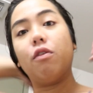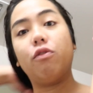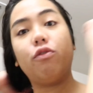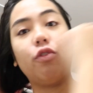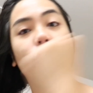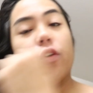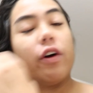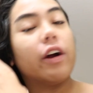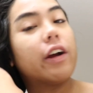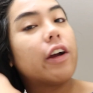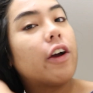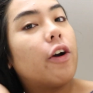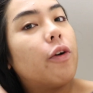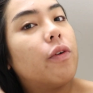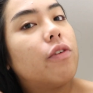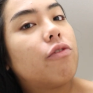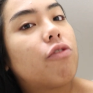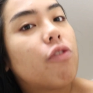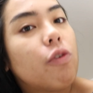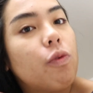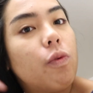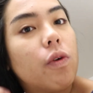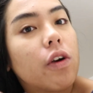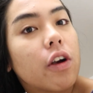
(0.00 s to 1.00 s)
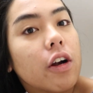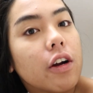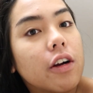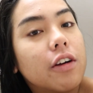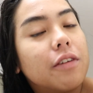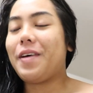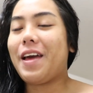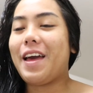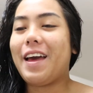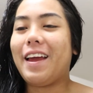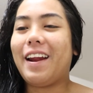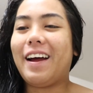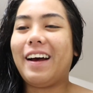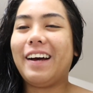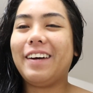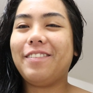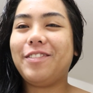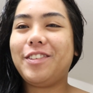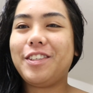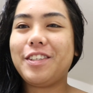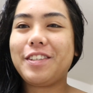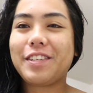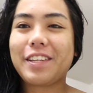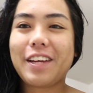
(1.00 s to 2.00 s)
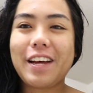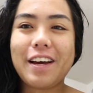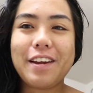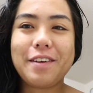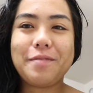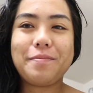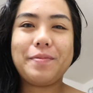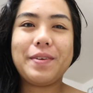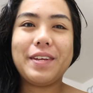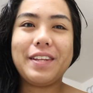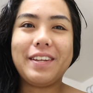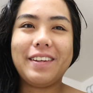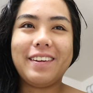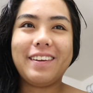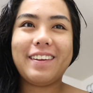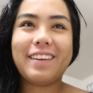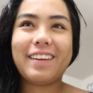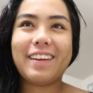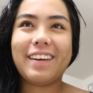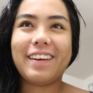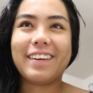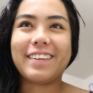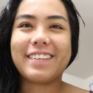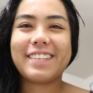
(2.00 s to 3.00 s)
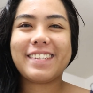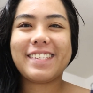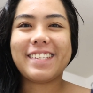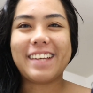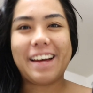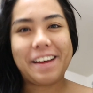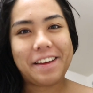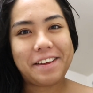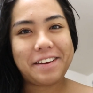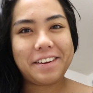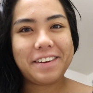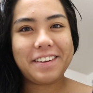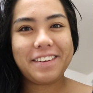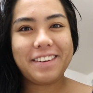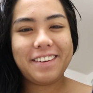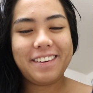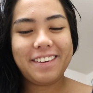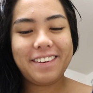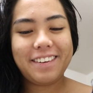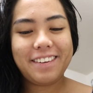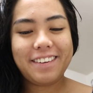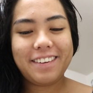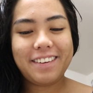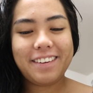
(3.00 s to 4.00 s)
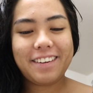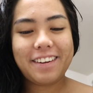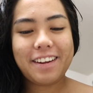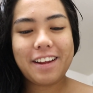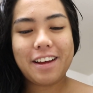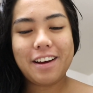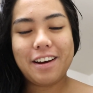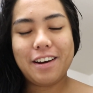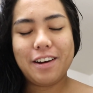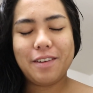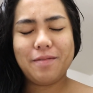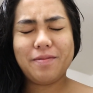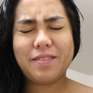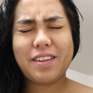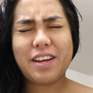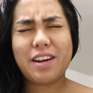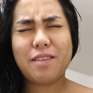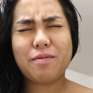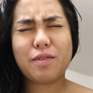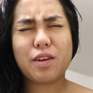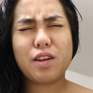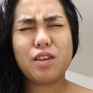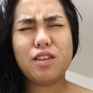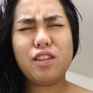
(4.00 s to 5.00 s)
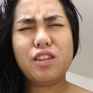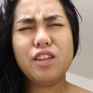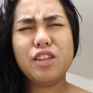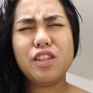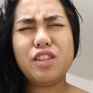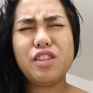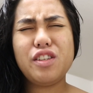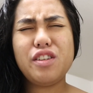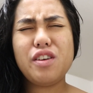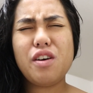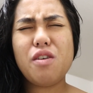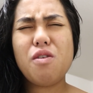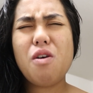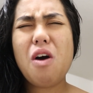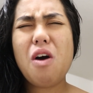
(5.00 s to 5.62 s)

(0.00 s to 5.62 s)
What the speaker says: before I go in for work. And I've just kind of been excited that I'm gonna look so